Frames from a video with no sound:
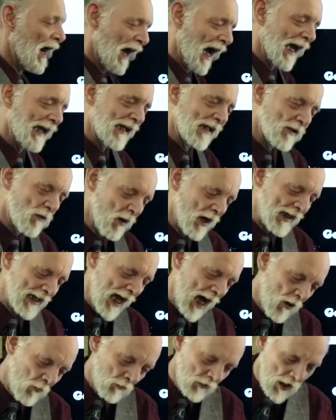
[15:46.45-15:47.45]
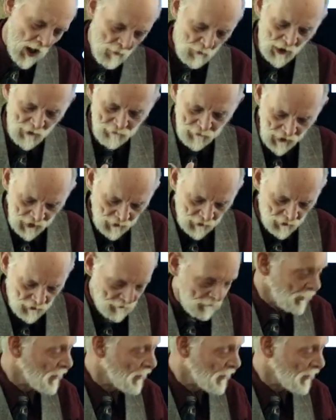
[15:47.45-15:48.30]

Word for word: I can only count one on my fingers.